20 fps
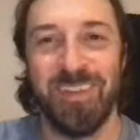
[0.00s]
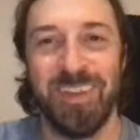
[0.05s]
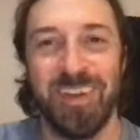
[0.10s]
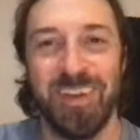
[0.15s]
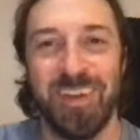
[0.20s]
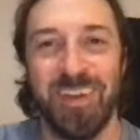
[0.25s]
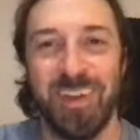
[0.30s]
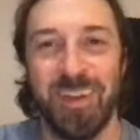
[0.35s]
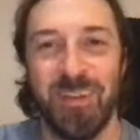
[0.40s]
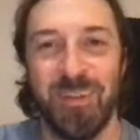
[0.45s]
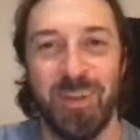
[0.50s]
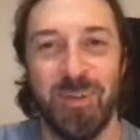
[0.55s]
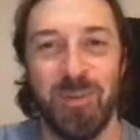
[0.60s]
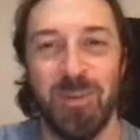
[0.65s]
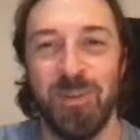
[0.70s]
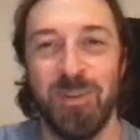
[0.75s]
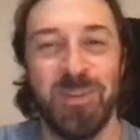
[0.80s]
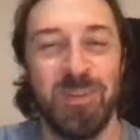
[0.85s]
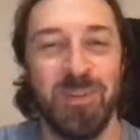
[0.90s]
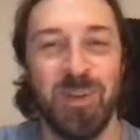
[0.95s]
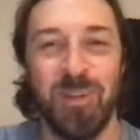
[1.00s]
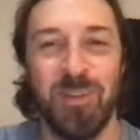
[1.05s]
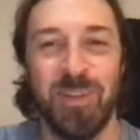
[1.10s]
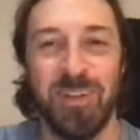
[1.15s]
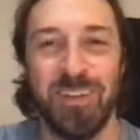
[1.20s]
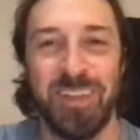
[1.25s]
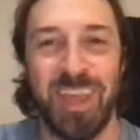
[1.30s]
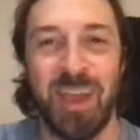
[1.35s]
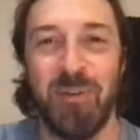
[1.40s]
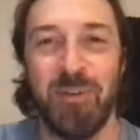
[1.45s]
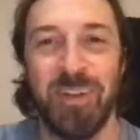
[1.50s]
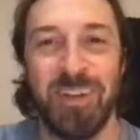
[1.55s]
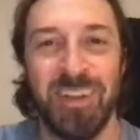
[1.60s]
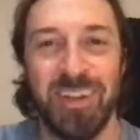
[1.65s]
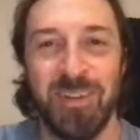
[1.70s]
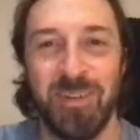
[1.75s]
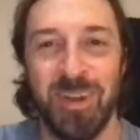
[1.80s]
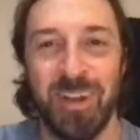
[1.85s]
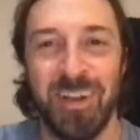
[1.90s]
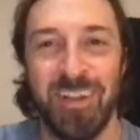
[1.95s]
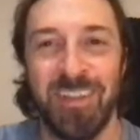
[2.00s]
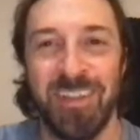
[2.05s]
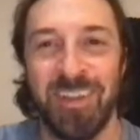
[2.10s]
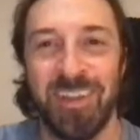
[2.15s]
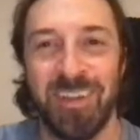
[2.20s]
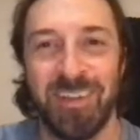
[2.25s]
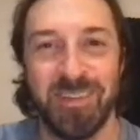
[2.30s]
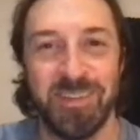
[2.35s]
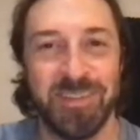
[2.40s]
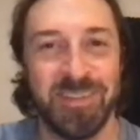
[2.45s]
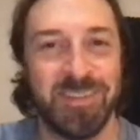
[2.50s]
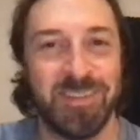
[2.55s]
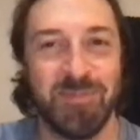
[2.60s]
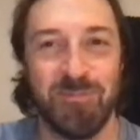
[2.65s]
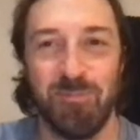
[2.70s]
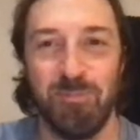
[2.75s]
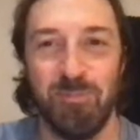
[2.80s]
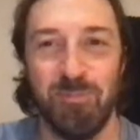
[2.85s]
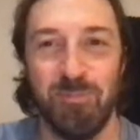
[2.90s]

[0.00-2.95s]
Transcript: Terry. I mean, y'all didn't count it in or anything. Just